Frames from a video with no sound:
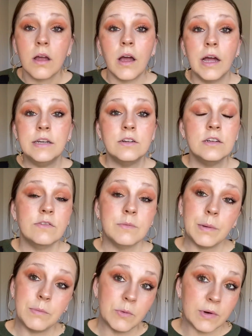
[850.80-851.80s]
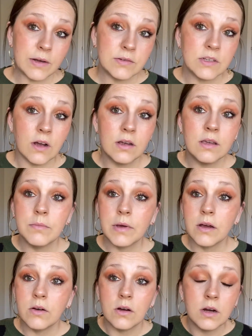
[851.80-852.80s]
I don't even remember what I was talking
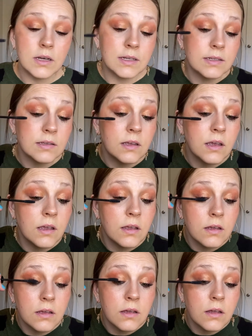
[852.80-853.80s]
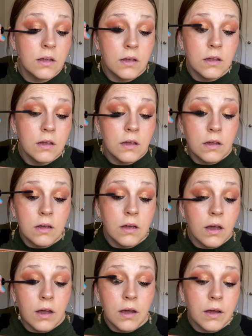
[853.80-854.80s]
about, honestly.
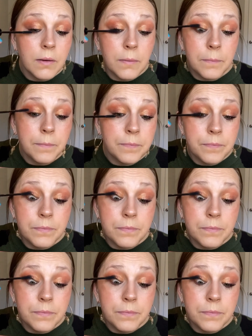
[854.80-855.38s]
Um,